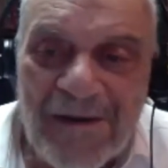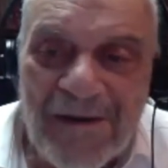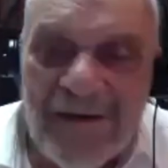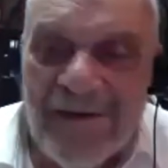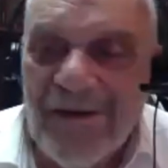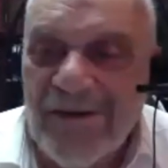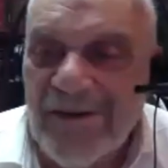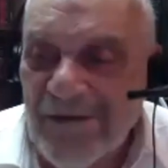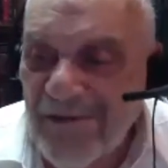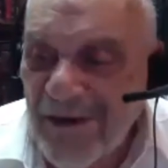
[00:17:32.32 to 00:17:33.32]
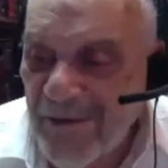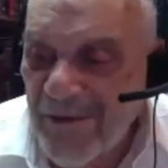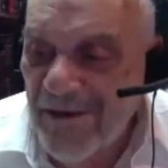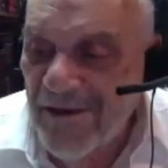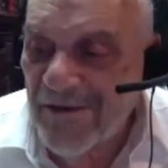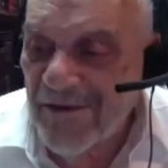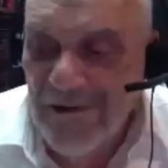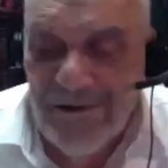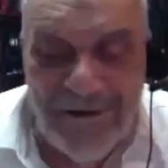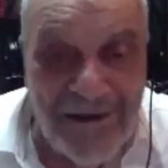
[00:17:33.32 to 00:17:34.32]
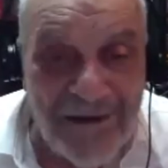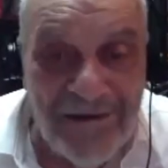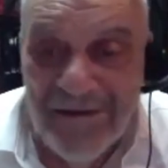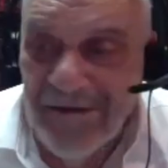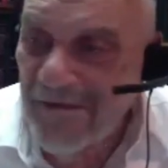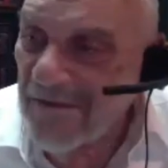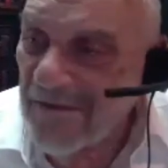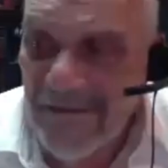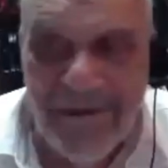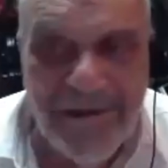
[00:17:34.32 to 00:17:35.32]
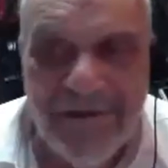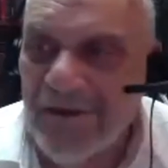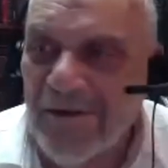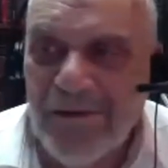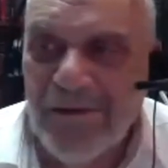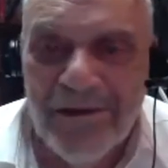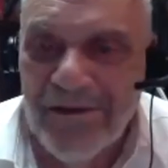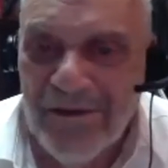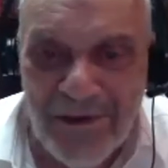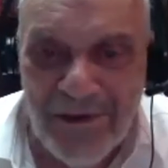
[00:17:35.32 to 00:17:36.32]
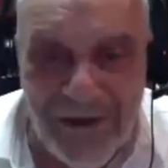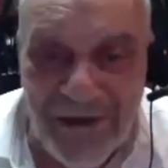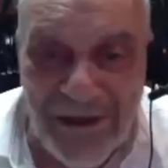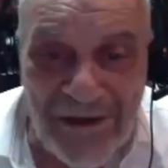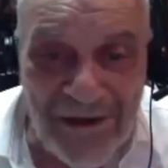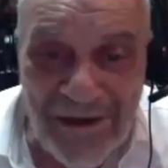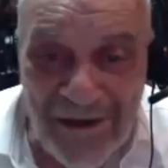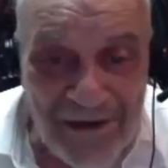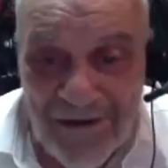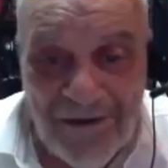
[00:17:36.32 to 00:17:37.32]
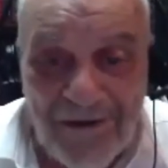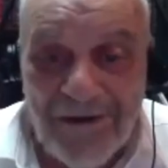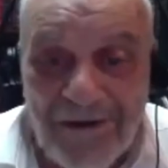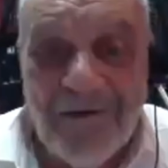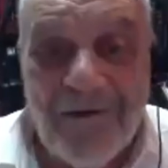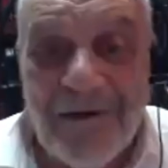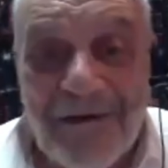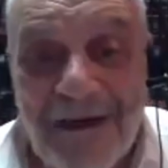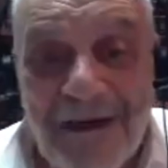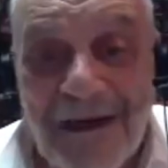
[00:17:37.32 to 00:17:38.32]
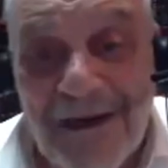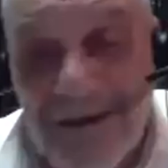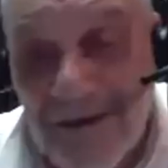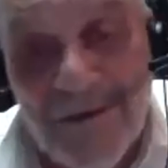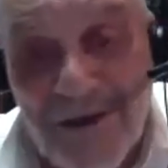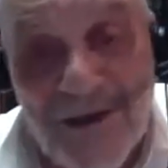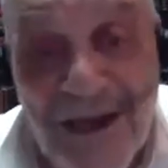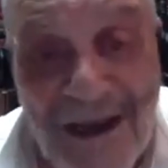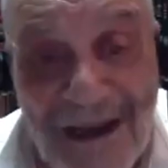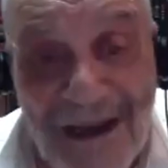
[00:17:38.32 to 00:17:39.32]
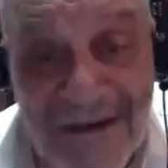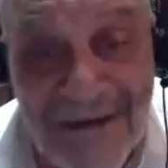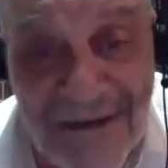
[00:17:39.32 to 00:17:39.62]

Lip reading: So he said, Rebbe, the truth is, most of the world is meshuga. You look at the world today, it's a mishugas.